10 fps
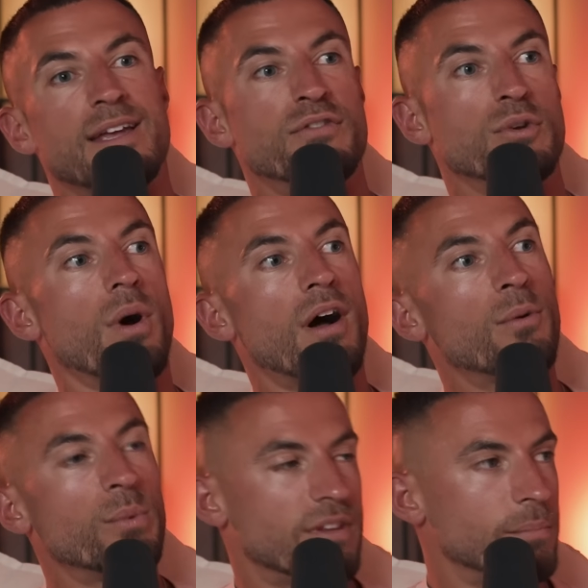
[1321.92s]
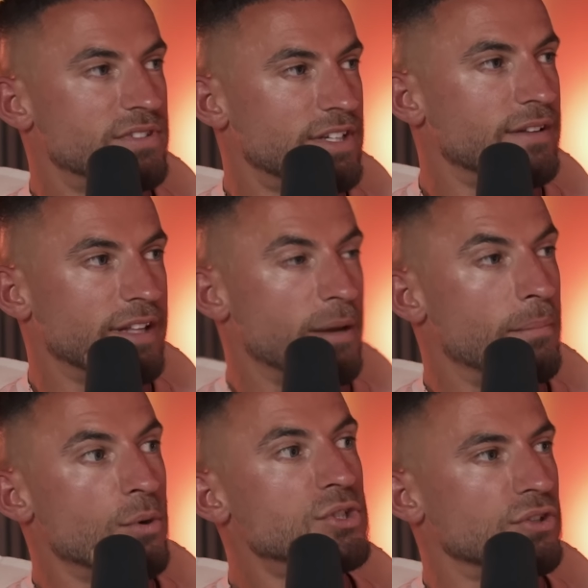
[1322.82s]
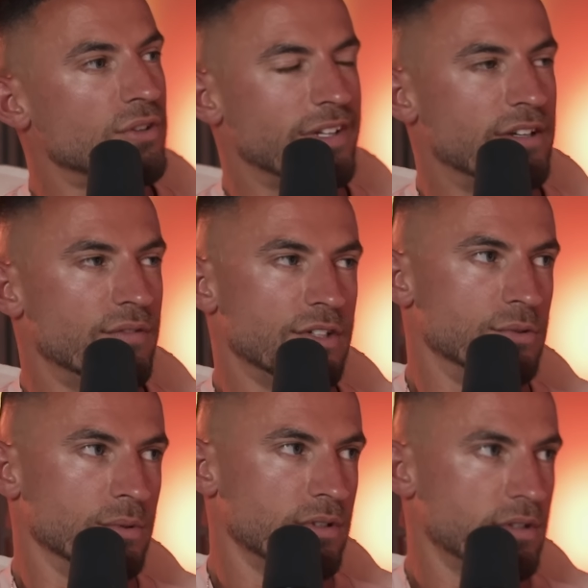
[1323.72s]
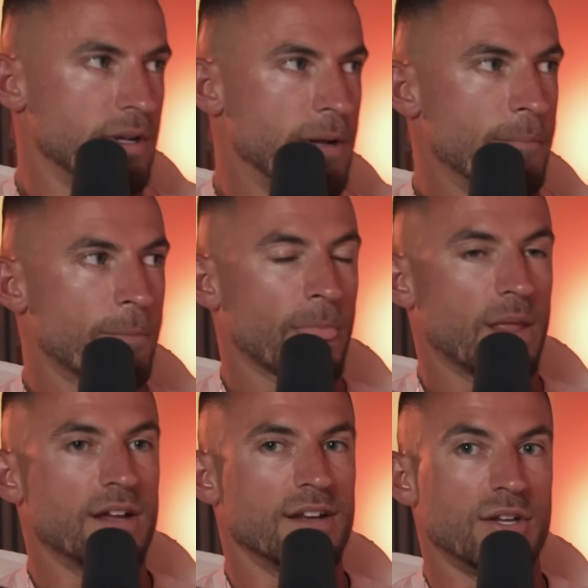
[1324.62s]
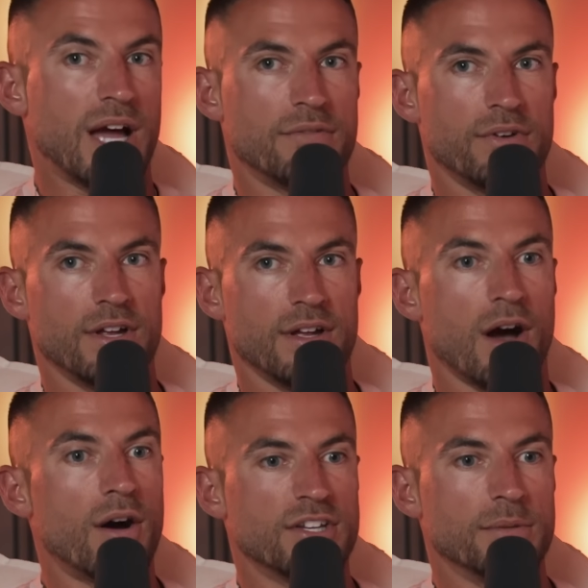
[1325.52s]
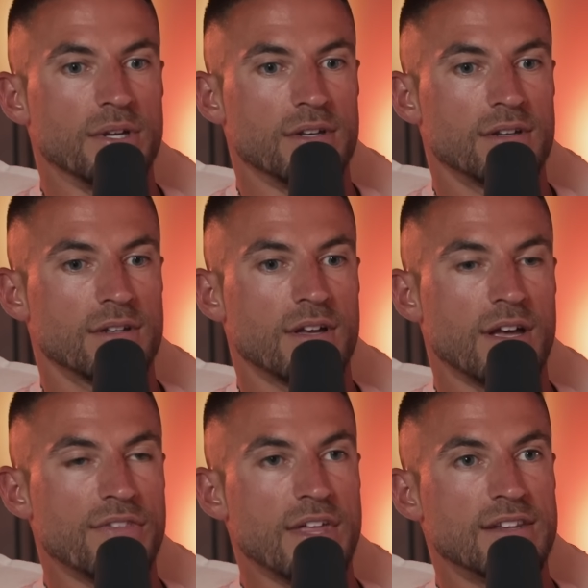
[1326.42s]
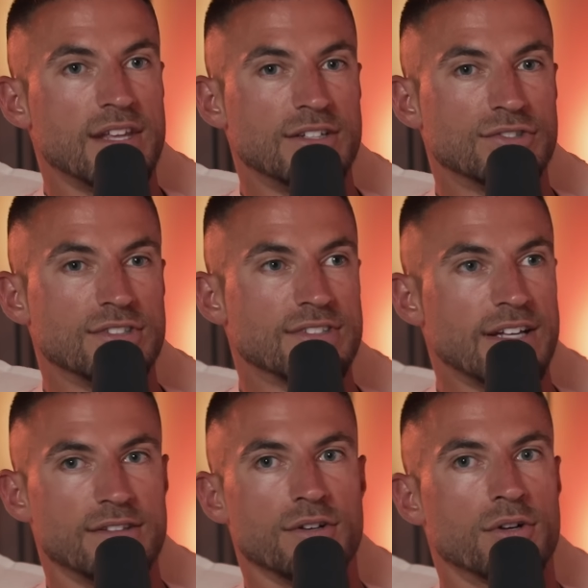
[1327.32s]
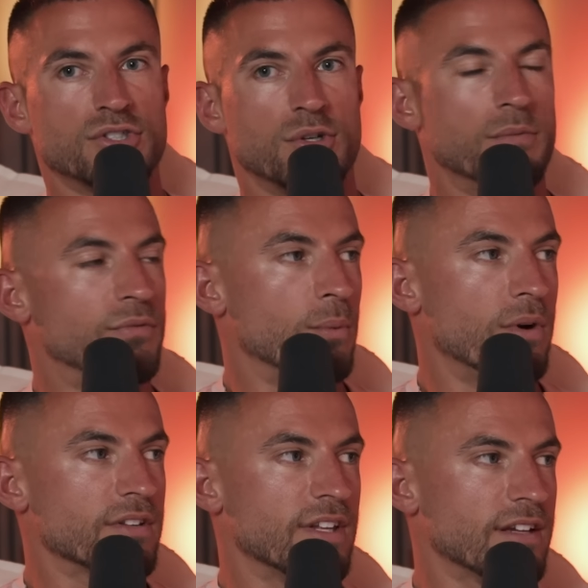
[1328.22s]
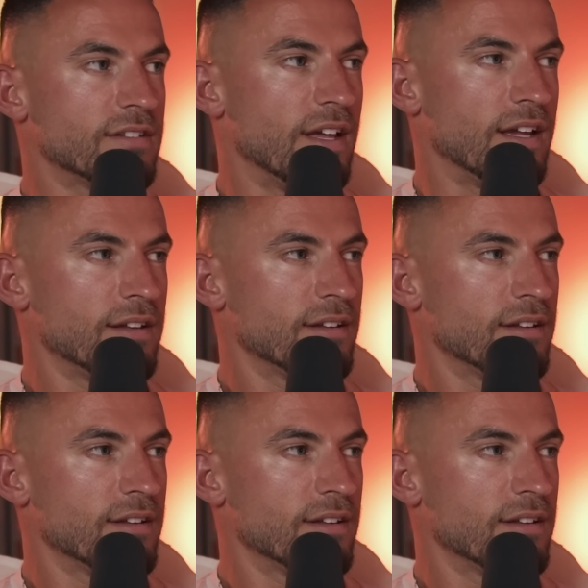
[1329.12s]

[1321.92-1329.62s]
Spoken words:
if you are with a particularly emotional individual and you have an argument and then they just decide to not show up for work the next day